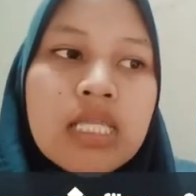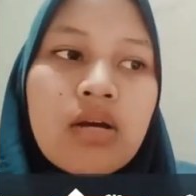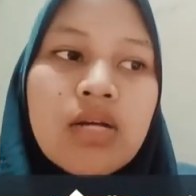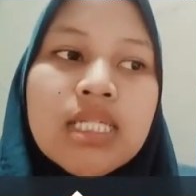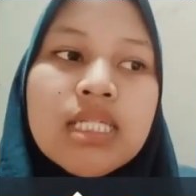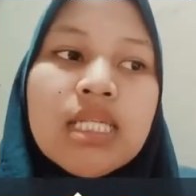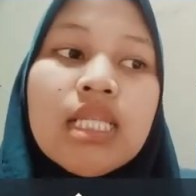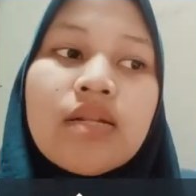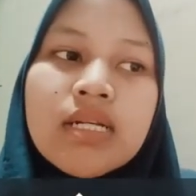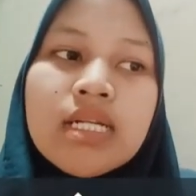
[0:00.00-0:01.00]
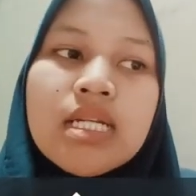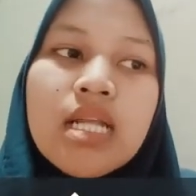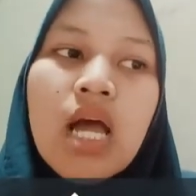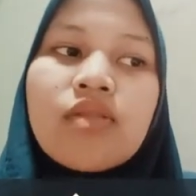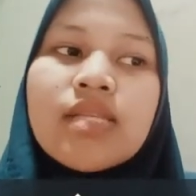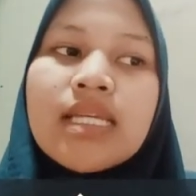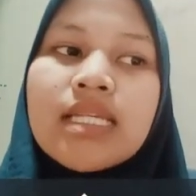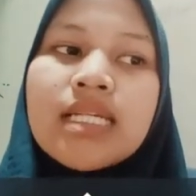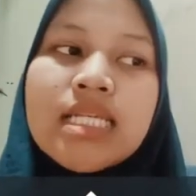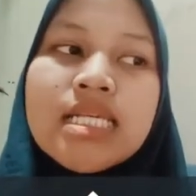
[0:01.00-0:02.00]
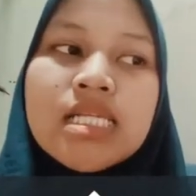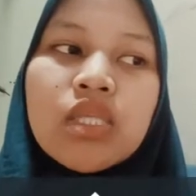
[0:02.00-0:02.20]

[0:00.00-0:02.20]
on the learner's authentic need